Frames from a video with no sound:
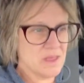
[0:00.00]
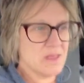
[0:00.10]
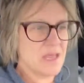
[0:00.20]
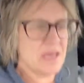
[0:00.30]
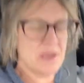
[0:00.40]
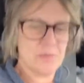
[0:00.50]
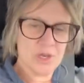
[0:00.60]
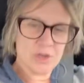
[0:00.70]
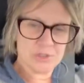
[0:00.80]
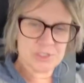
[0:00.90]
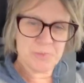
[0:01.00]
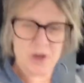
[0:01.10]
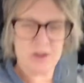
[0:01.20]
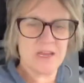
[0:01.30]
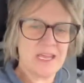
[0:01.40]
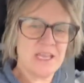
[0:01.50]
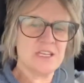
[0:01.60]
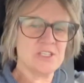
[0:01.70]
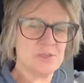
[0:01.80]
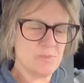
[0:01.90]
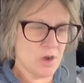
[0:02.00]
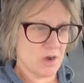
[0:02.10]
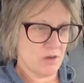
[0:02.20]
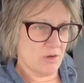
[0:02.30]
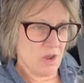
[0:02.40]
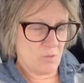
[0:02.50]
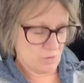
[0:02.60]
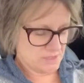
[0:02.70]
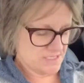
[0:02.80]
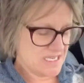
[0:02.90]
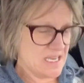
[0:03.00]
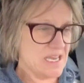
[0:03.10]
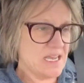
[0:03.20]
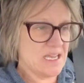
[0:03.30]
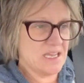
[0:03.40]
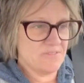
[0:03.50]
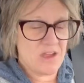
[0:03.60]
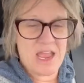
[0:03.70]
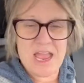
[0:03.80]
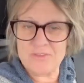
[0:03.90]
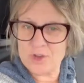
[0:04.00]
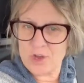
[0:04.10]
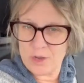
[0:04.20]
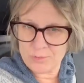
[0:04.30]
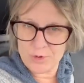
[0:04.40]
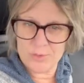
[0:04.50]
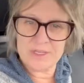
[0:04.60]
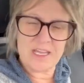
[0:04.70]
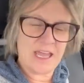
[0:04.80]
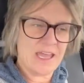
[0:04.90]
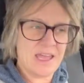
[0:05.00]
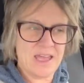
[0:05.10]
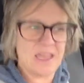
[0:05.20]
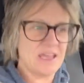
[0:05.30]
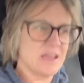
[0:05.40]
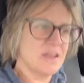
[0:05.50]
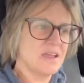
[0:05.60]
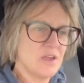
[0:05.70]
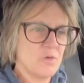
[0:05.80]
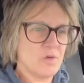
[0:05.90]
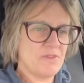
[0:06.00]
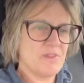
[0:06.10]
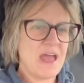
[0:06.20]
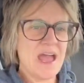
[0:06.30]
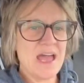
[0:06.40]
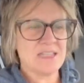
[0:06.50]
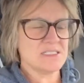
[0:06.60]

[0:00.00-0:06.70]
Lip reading: And I'm going to go Spark again tomorrow, and we'll see if I have a comparable day with that.